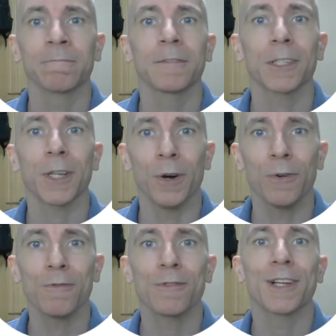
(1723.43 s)

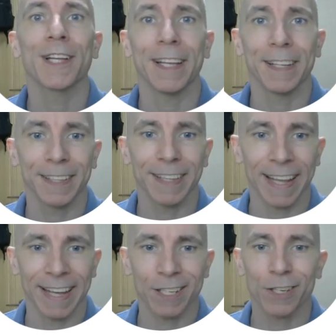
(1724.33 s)
So they
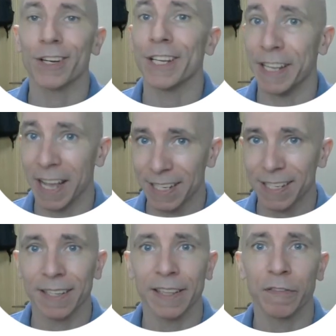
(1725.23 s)
answered yes,
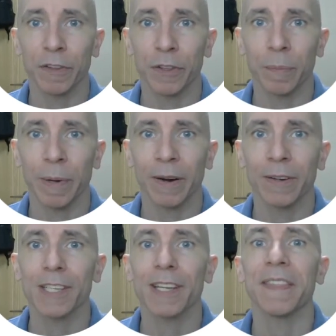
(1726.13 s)
they live with their
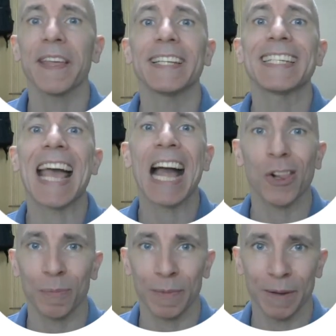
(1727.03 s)
parents, and they tell
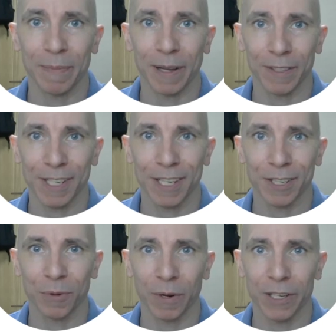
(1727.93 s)
me about the
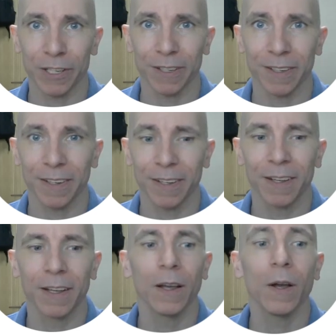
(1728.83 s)
situation.
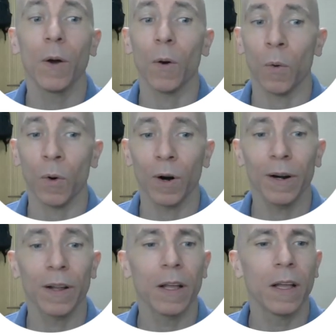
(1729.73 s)
Or,
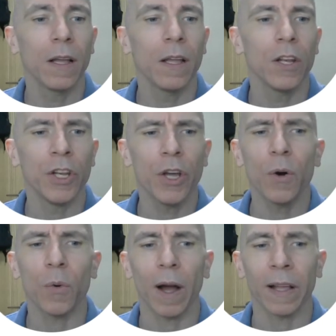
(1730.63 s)

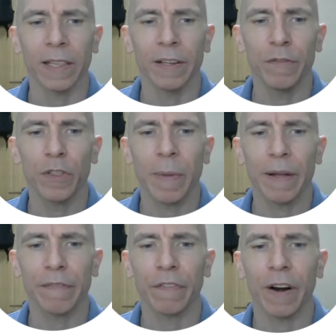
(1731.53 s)
no, I live with my
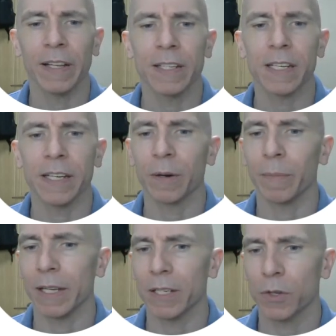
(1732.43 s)
friends near
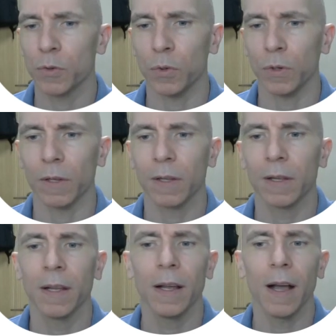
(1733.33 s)
my school.
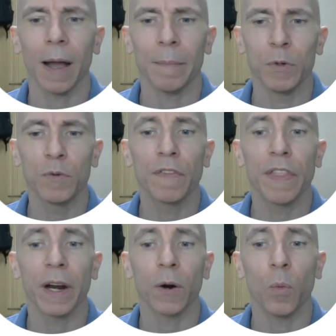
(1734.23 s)
I moved
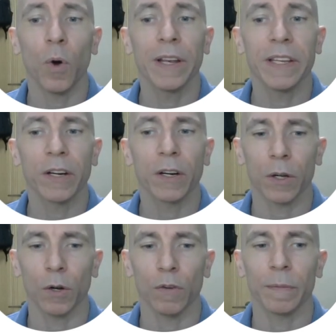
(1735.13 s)
there 1 year
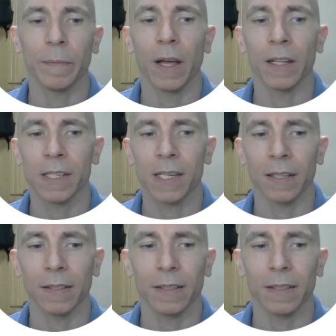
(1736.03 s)
ago from Nansan.